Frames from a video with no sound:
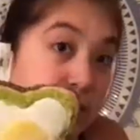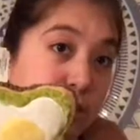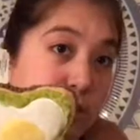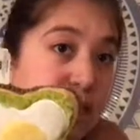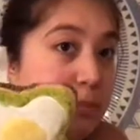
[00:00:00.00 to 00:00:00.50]

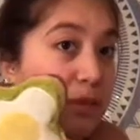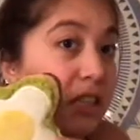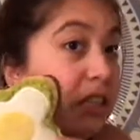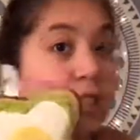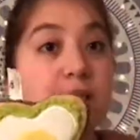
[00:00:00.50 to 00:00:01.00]
So I might need
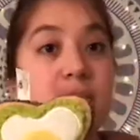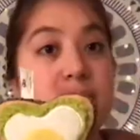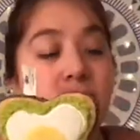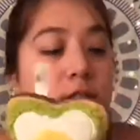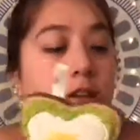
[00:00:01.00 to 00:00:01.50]

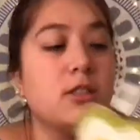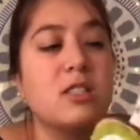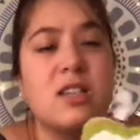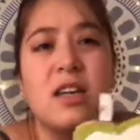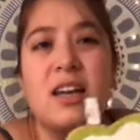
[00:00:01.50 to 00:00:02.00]
to get
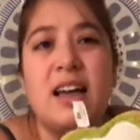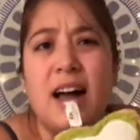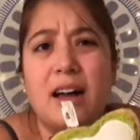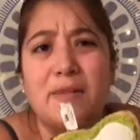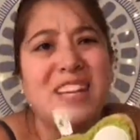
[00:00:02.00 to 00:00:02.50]
out
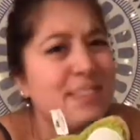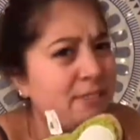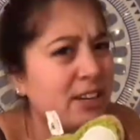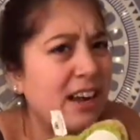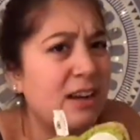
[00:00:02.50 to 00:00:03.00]
the
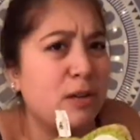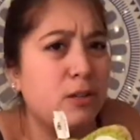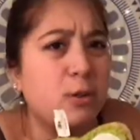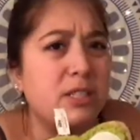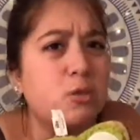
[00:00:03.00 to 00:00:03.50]
sewing
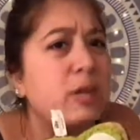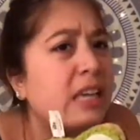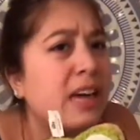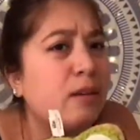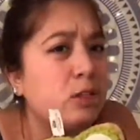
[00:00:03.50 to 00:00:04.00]
kit and
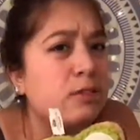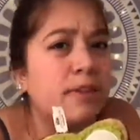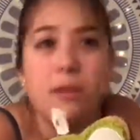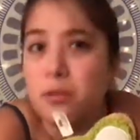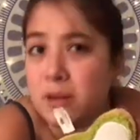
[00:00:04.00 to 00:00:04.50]
fix that up.
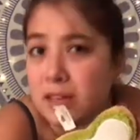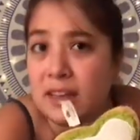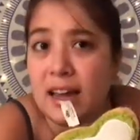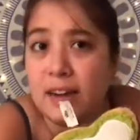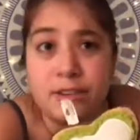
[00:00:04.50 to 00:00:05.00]
Oh, now you're